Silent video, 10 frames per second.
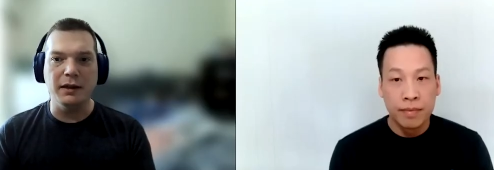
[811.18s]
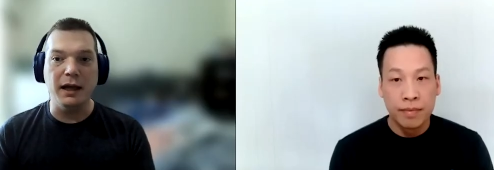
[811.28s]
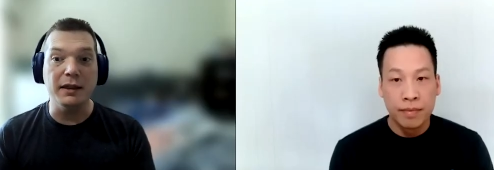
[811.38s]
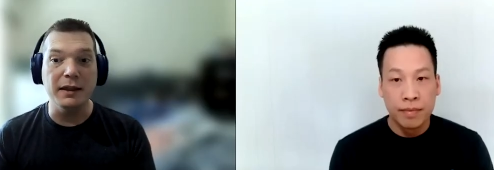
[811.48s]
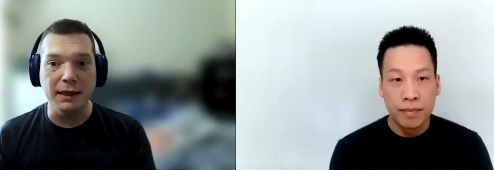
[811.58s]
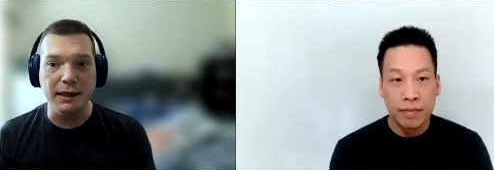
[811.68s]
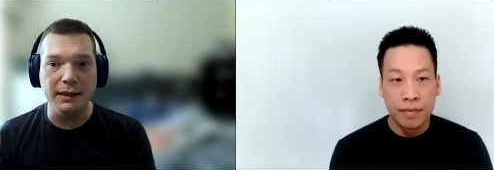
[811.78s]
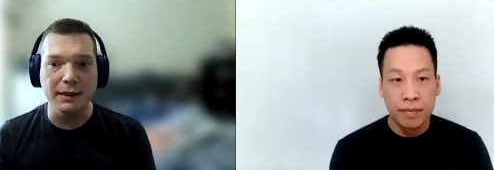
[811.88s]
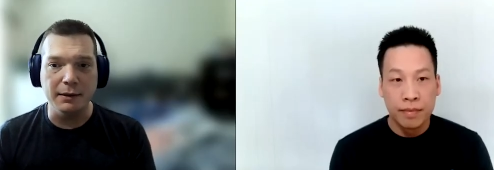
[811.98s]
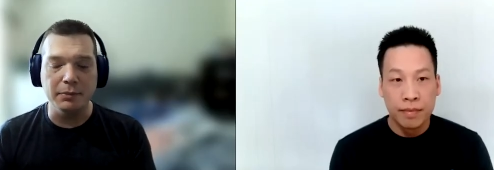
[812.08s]
Speaker 1: uh, that thinking
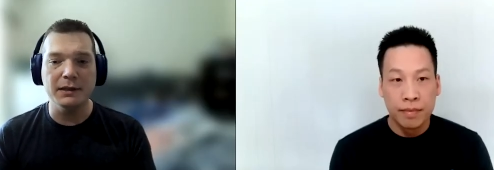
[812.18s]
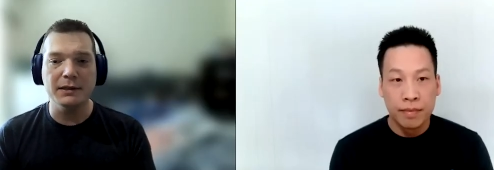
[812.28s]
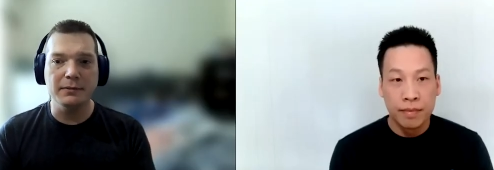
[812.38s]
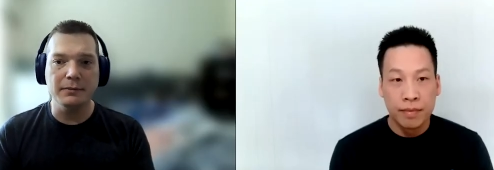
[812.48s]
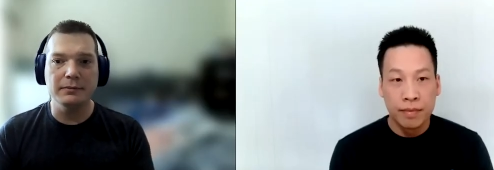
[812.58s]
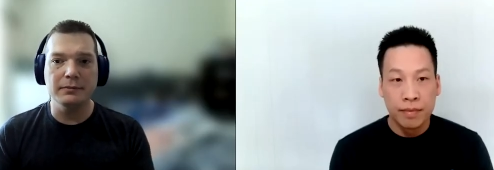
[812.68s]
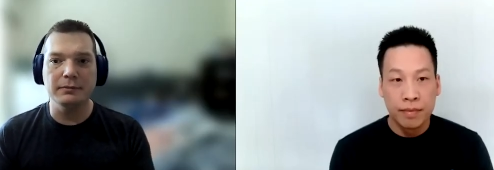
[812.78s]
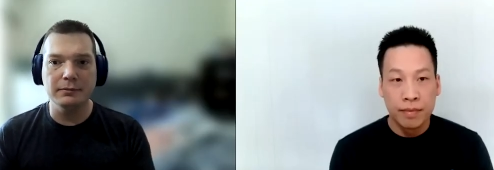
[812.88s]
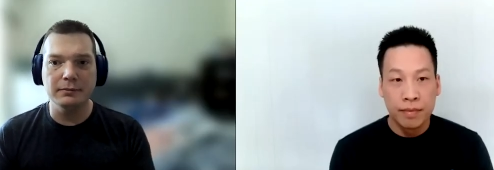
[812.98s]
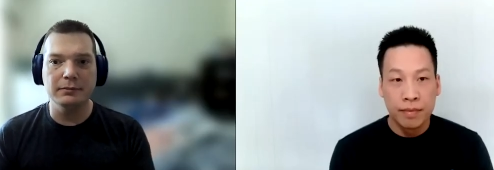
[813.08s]
to take place.
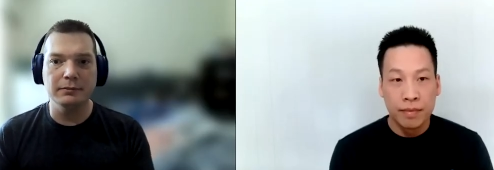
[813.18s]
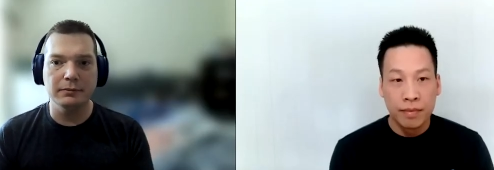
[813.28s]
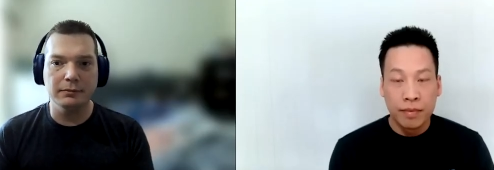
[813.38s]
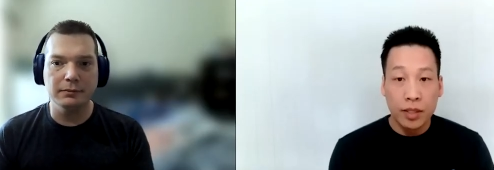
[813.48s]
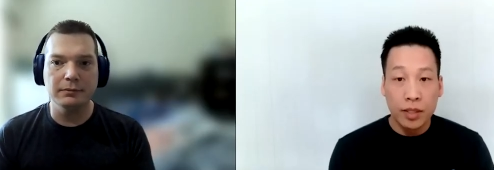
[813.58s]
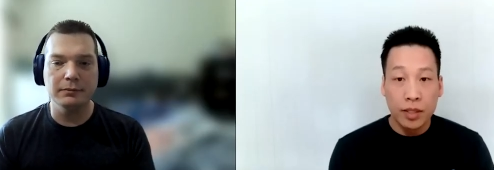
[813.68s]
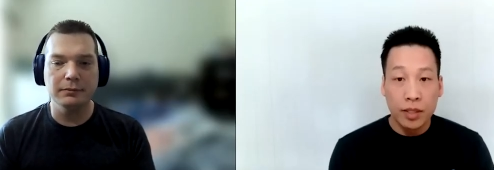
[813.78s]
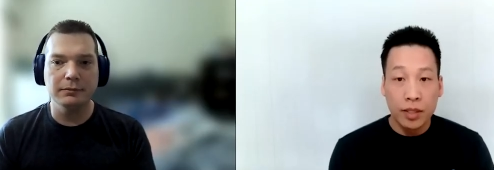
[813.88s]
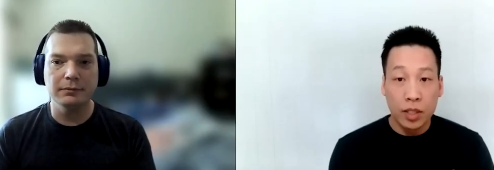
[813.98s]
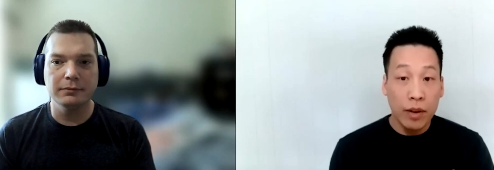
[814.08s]
Speaker 2: Yeah.
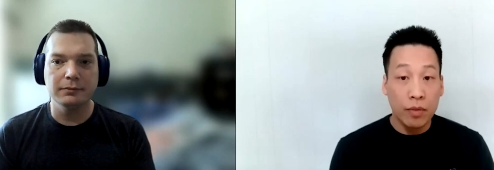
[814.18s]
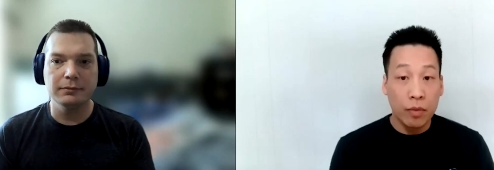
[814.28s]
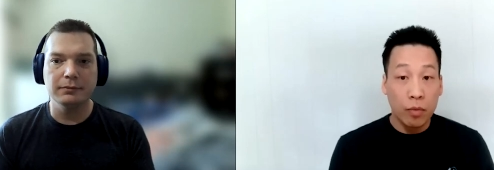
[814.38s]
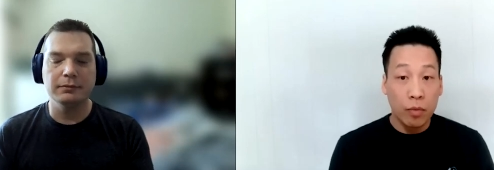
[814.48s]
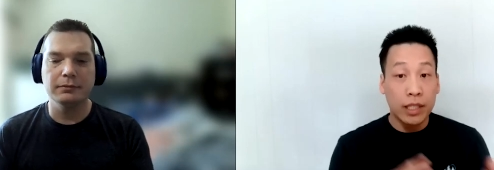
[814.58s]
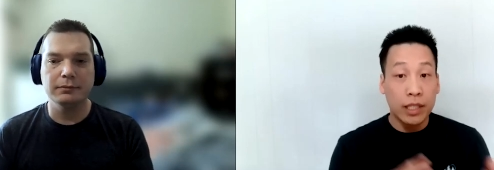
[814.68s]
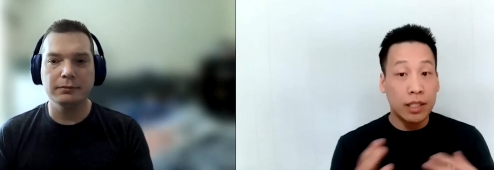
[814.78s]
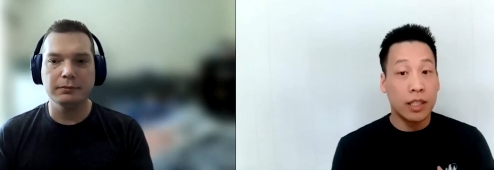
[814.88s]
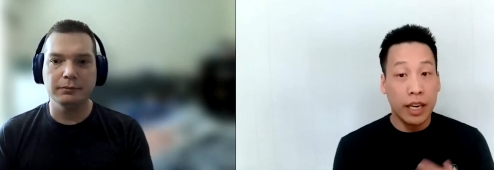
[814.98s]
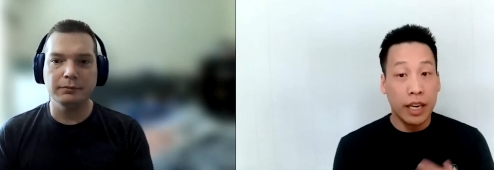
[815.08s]
So now you've
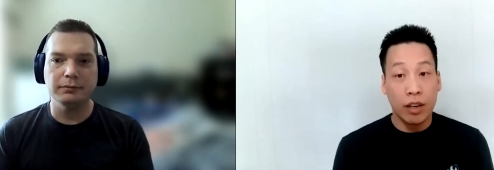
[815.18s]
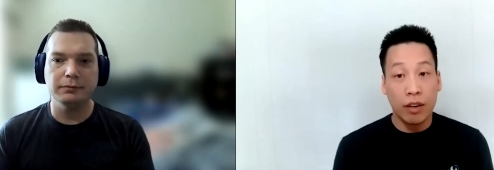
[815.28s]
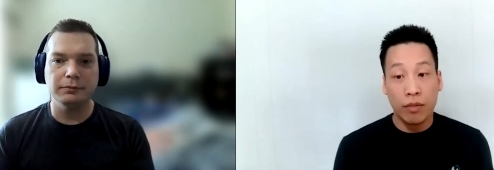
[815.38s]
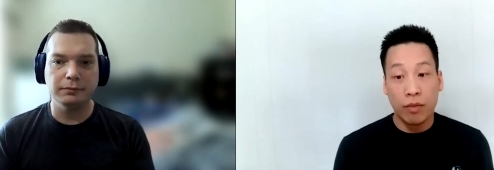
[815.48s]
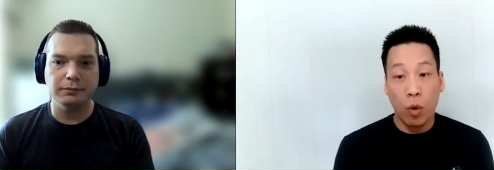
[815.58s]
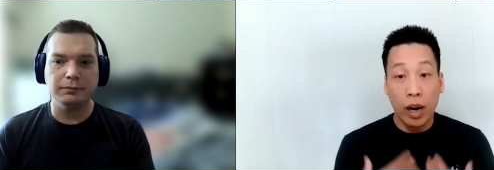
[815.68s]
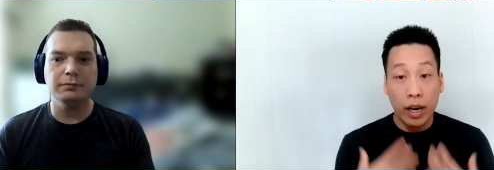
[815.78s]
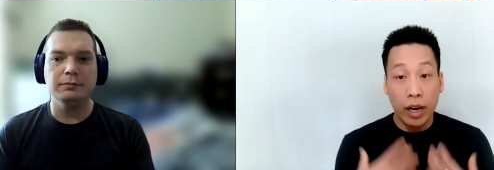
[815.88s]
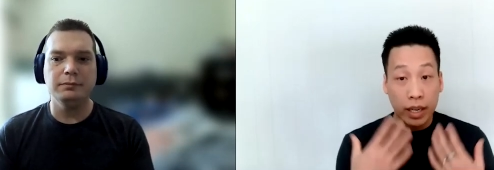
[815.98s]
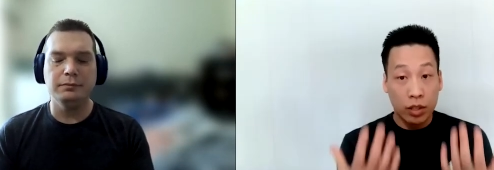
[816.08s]
reached the stage of
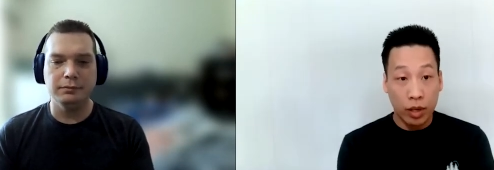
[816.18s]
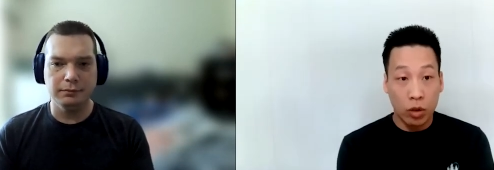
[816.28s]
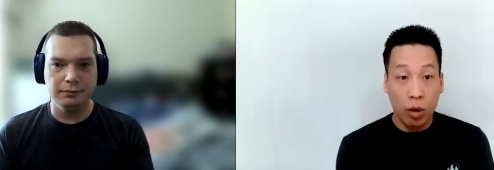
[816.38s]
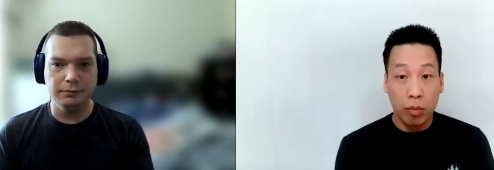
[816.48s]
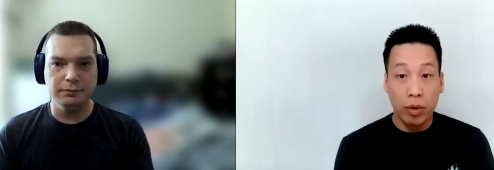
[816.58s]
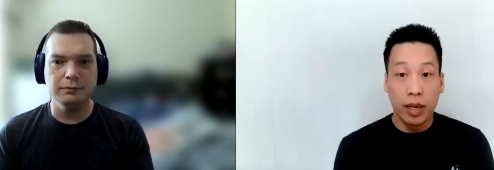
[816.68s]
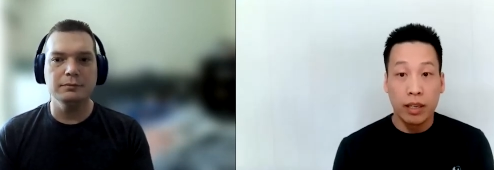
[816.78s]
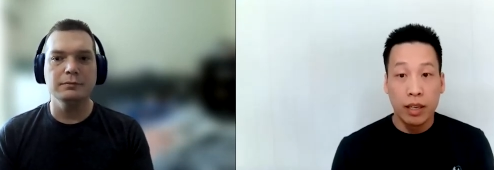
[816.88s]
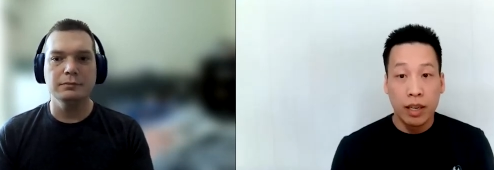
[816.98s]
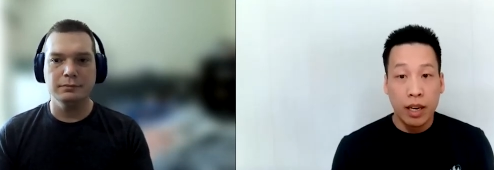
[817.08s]
wanting to
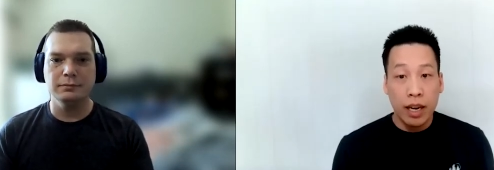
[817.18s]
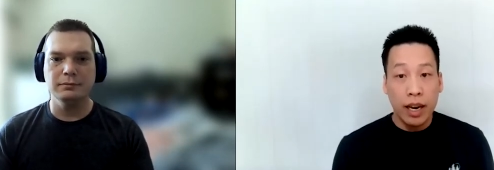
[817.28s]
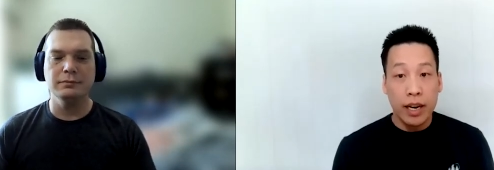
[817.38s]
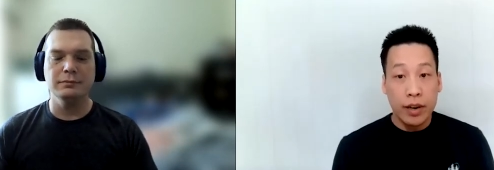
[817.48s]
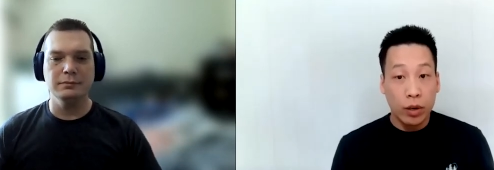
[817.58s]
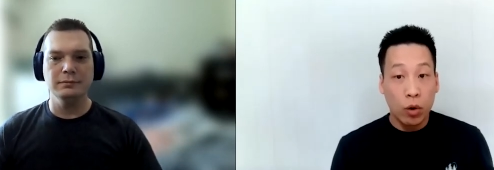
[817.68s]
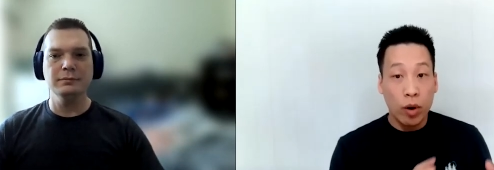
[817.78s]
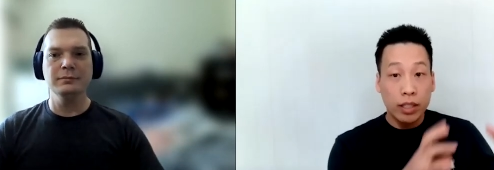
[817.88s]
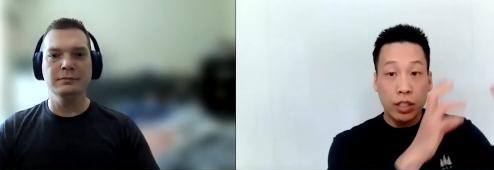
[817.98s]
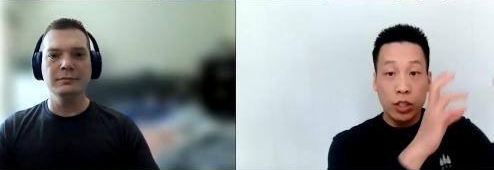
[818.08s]
incorporate and you're
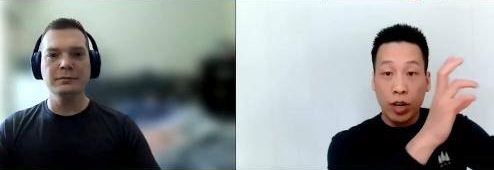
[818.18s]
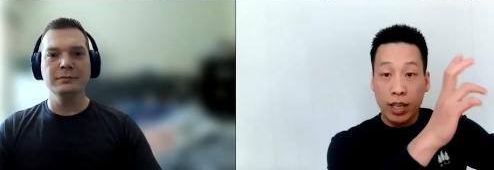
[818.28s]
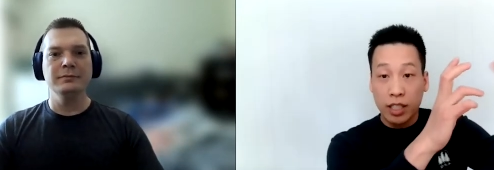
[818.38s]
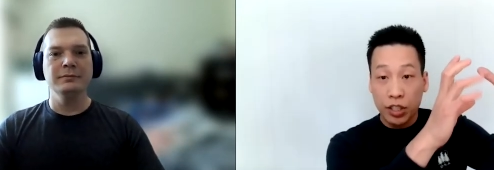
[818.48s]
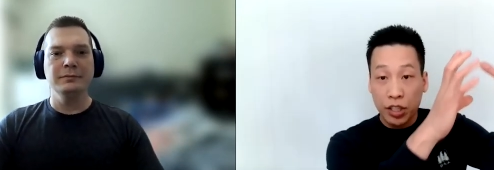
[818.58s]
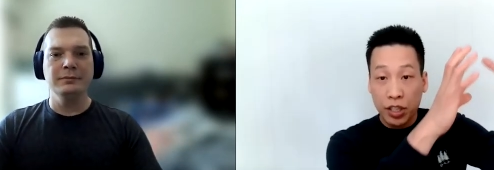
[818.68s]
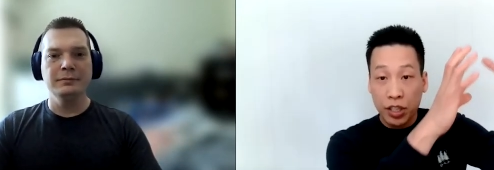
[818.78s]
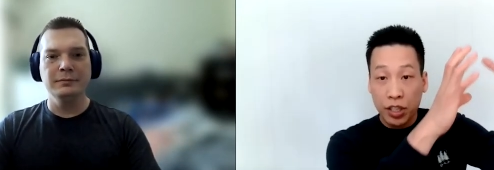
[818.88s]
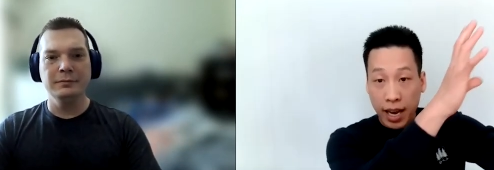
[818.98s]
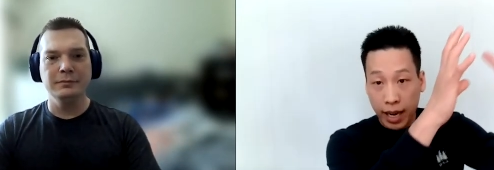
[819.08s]
going to transition
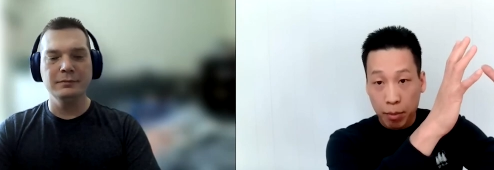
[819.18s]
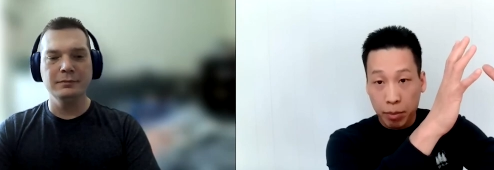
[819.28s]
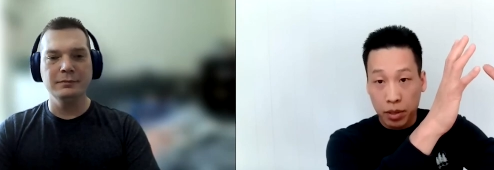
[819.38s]
that